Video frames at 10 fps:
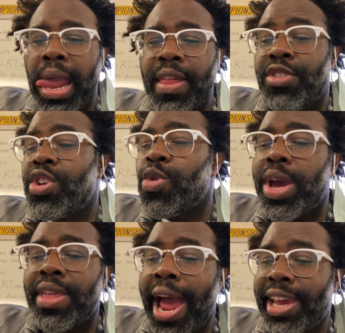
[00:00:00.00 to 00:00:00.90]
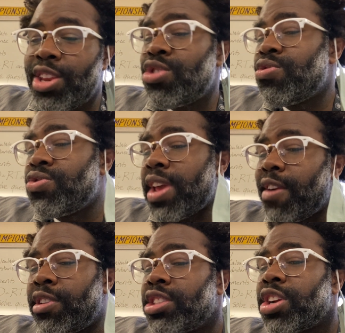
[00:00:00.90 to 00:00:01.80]
There's no way that I can use
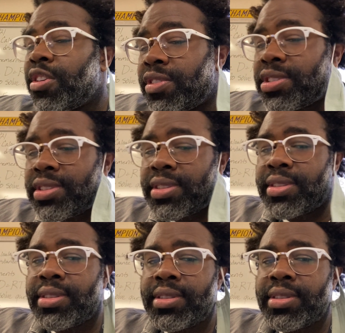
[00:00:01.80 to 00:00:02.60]
every service.